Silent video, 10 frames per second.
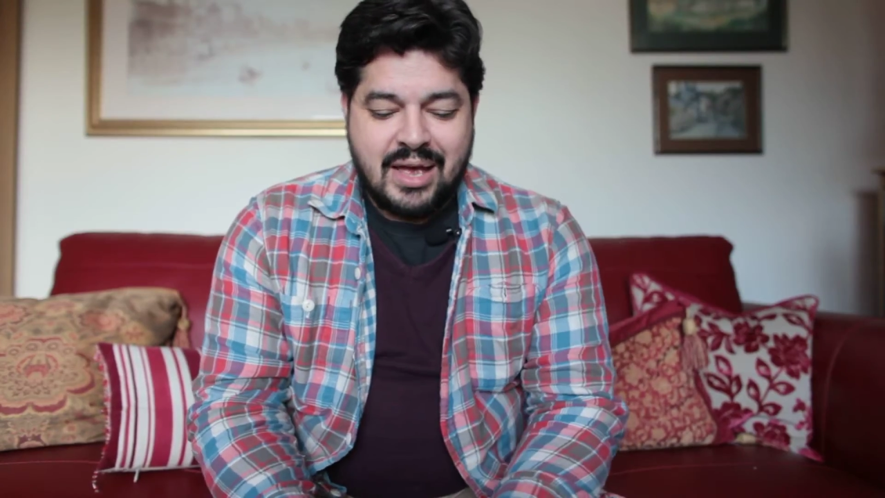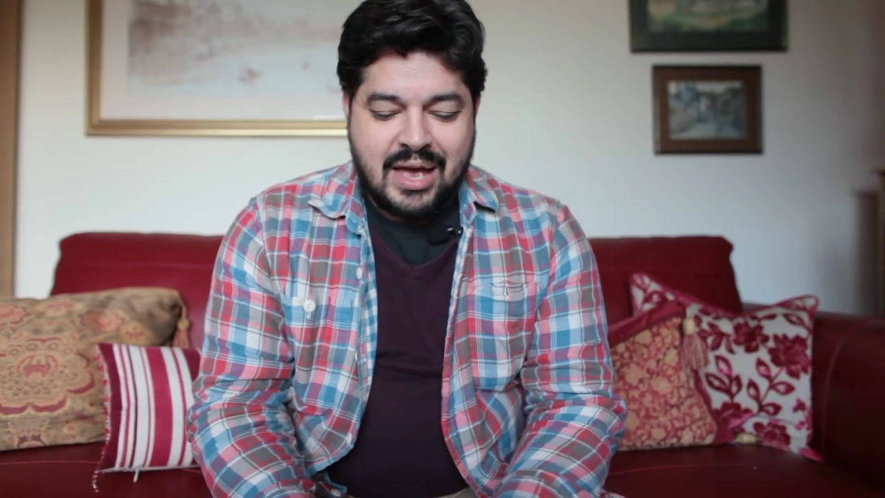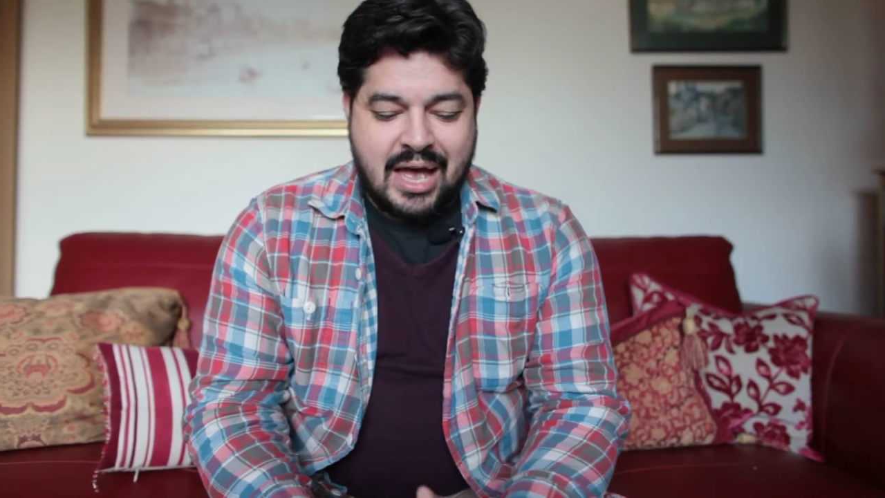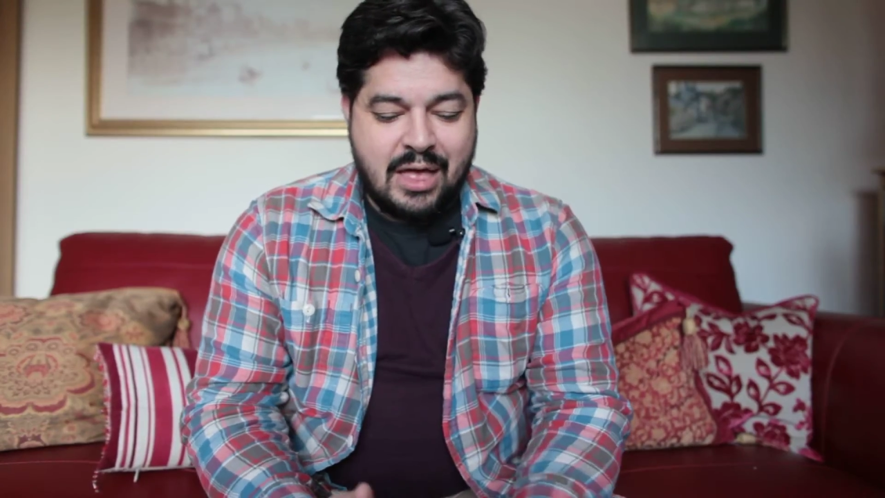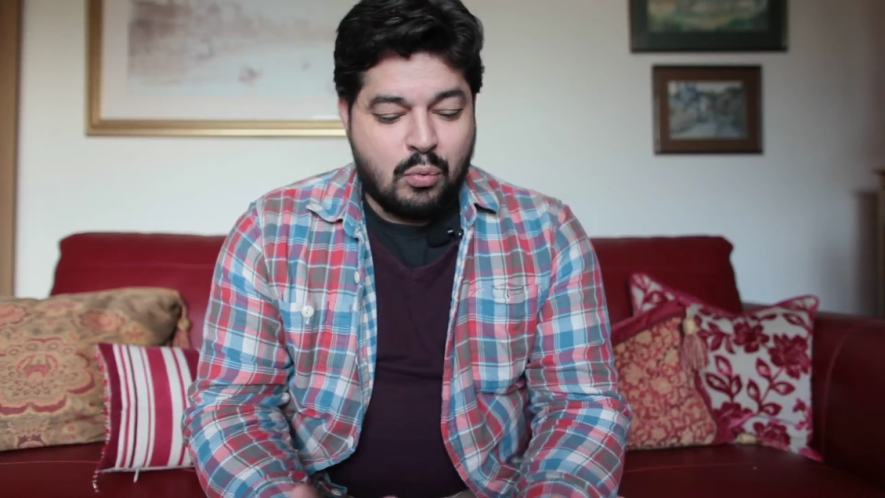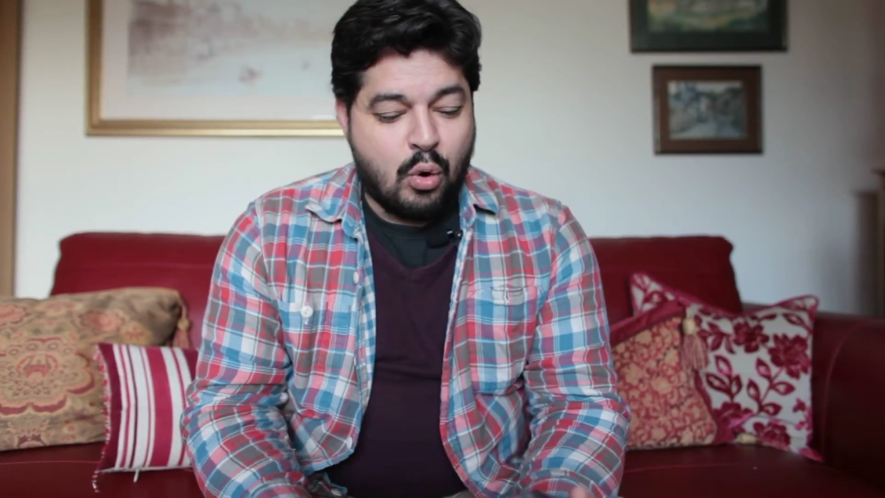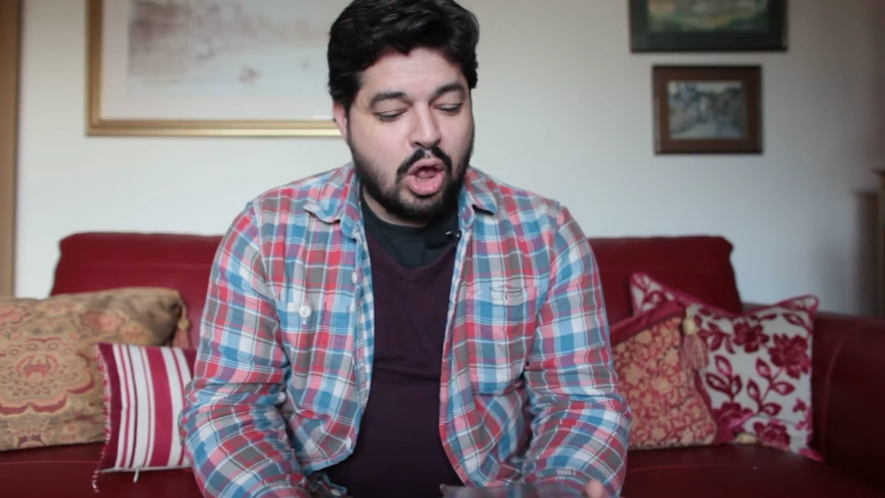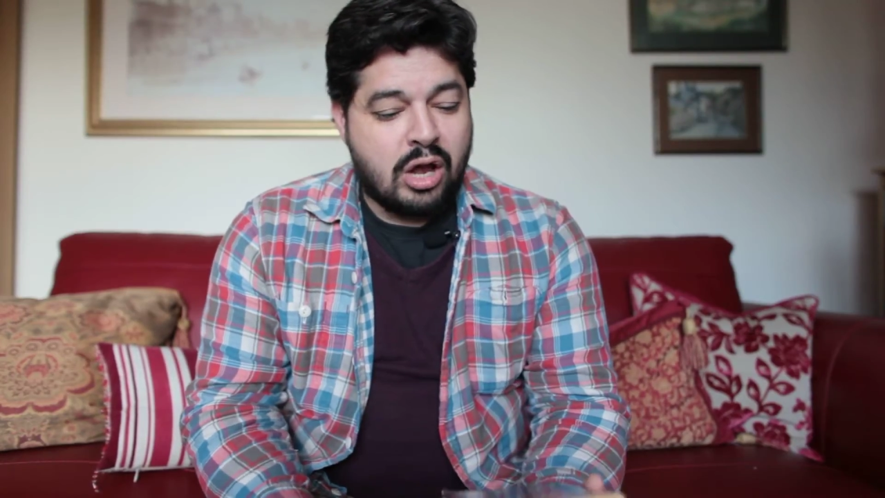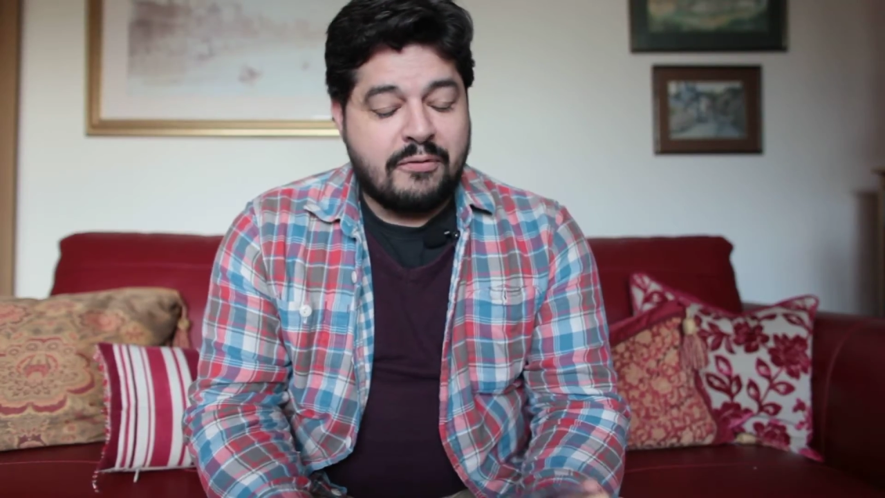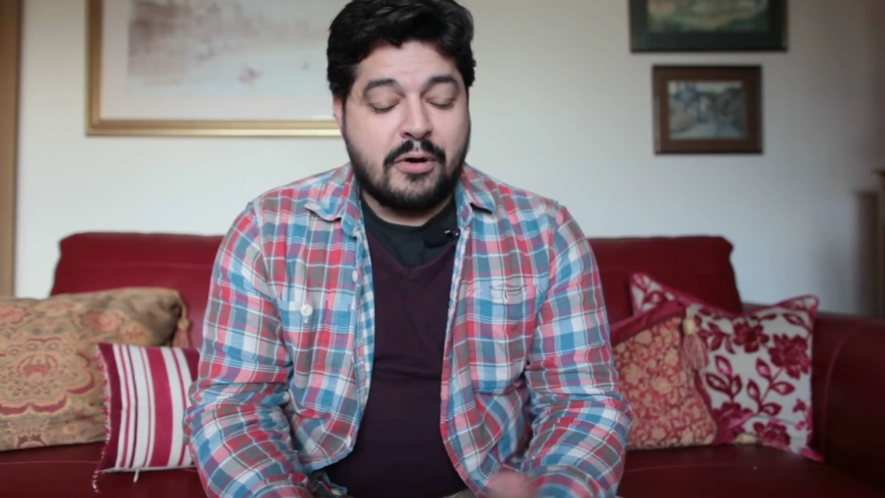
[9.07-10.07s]
The
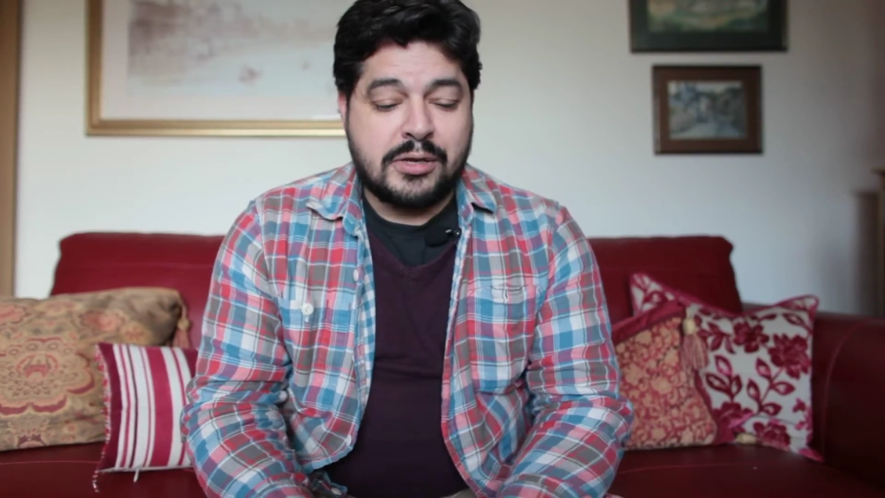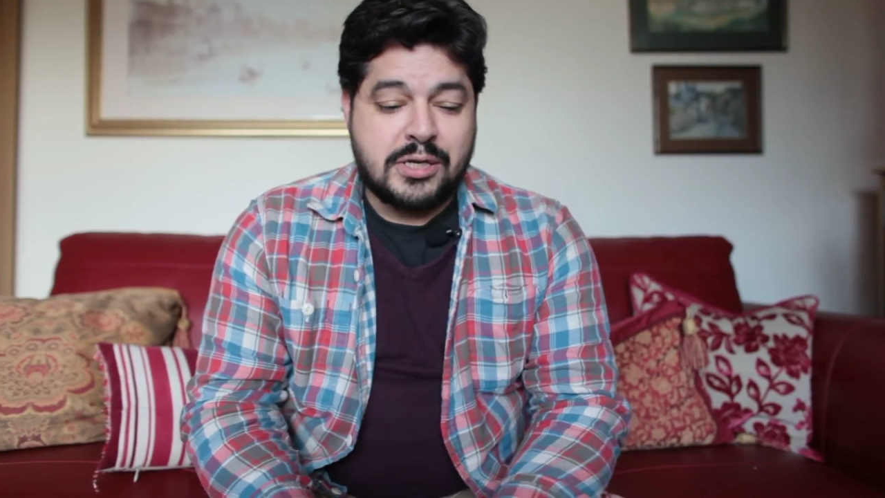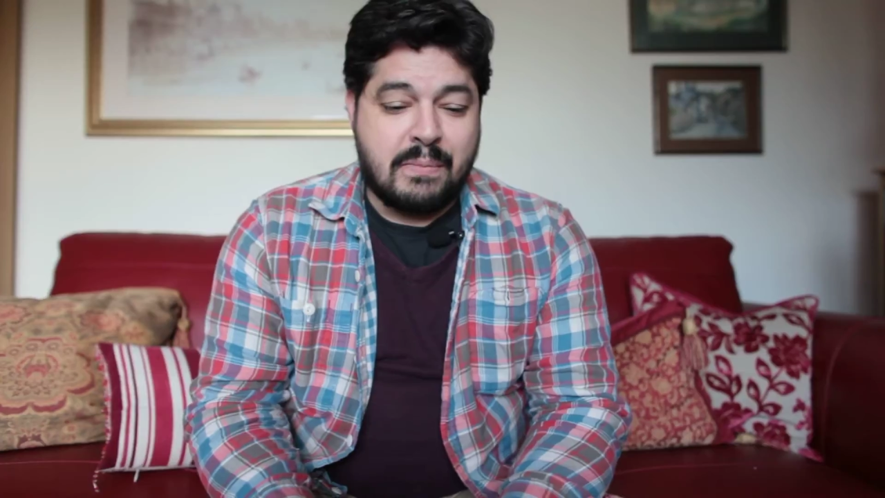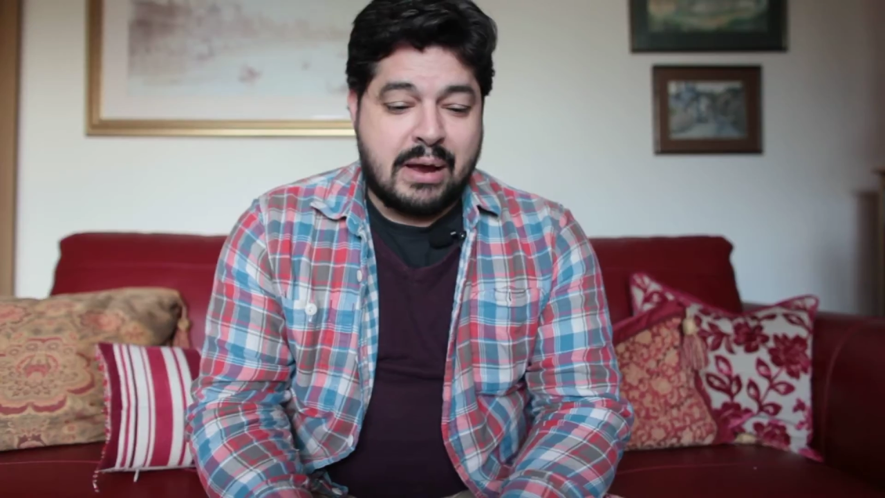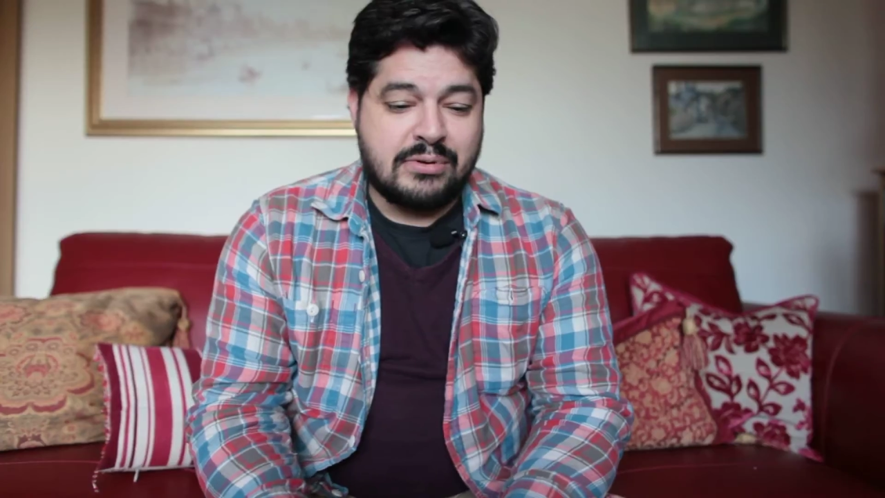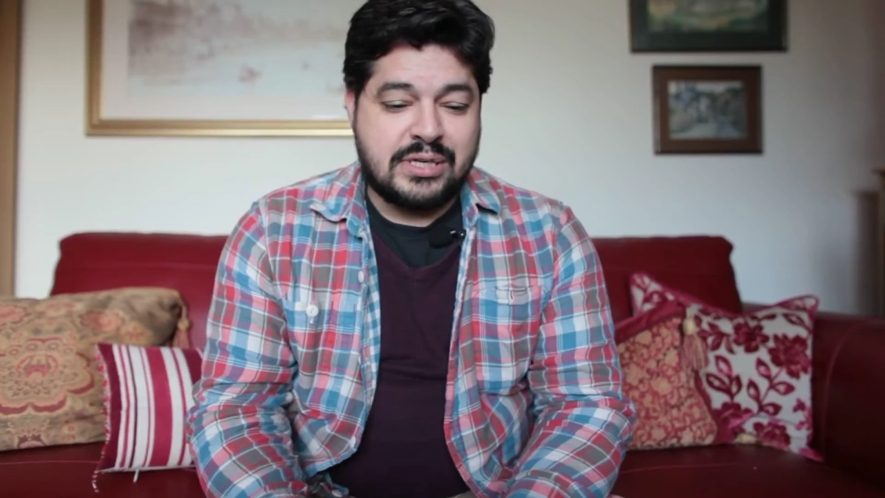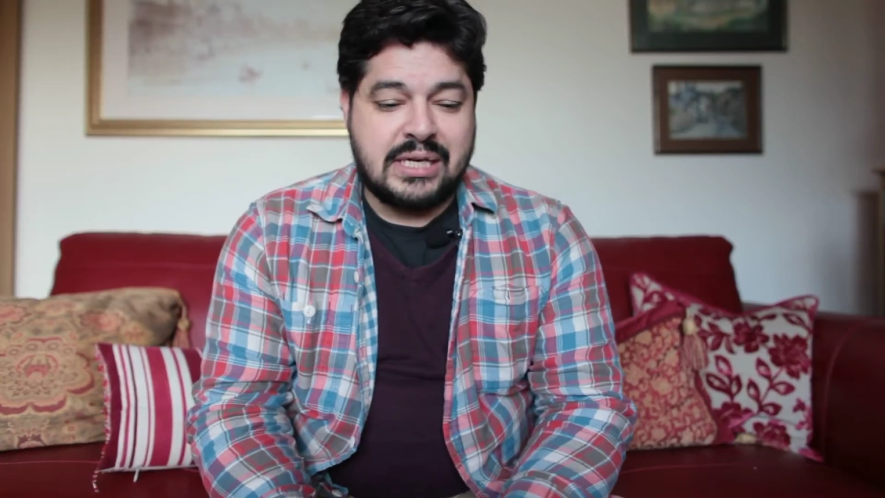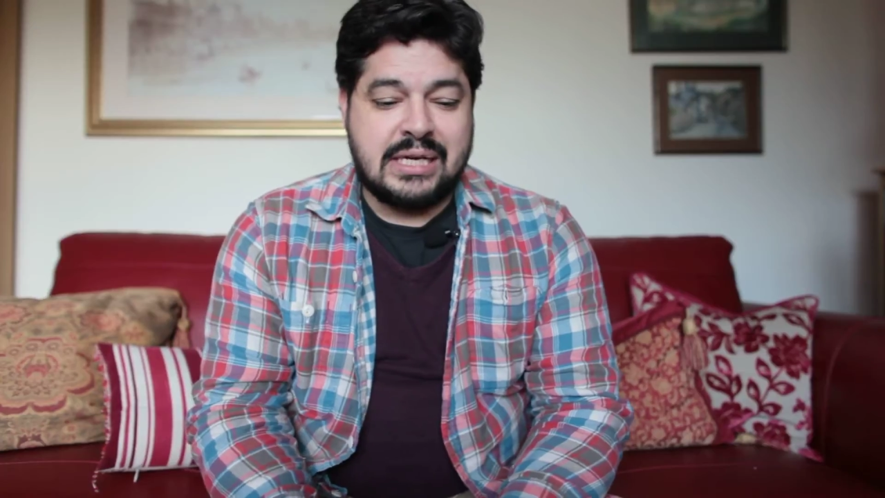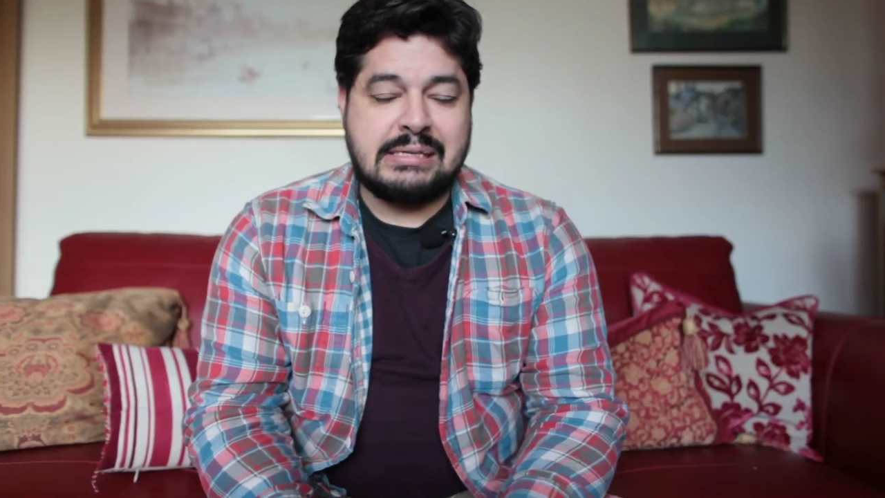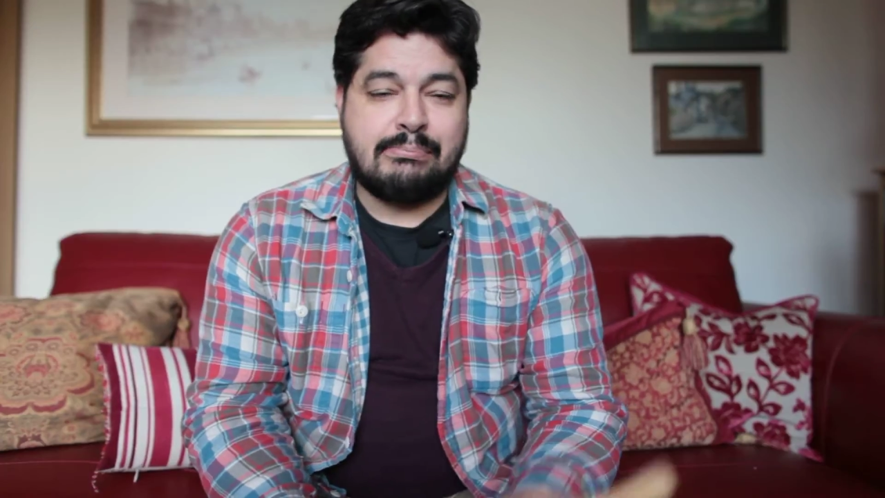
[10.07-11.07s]
Warlock of Firetop Mountain
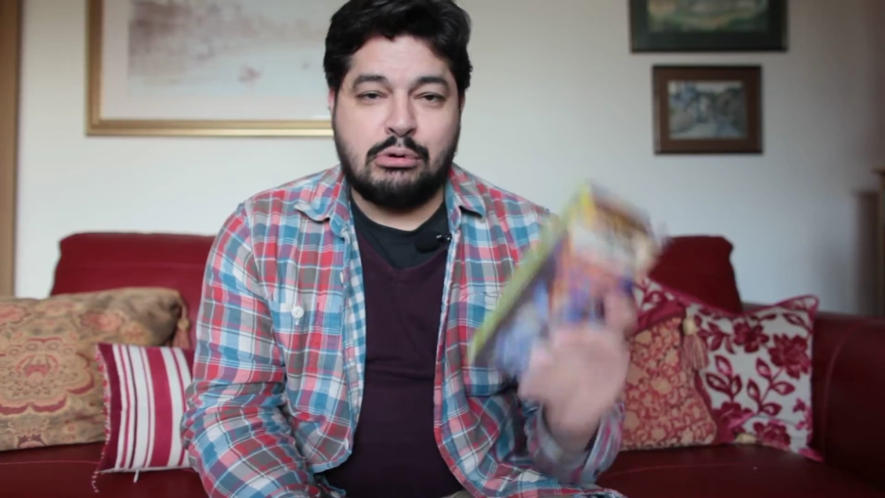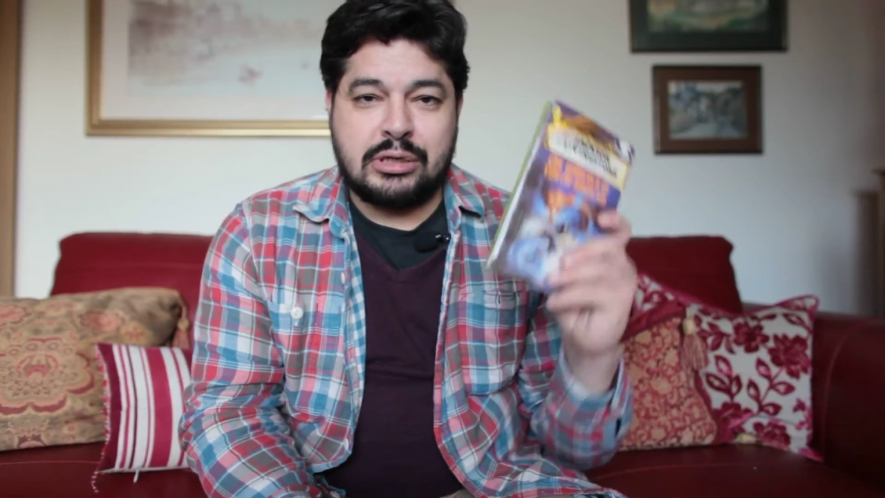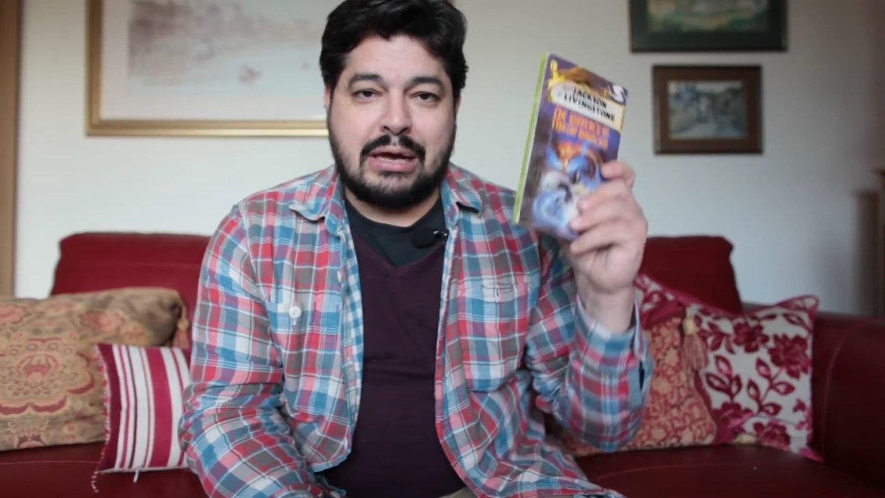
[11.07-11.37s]
is a book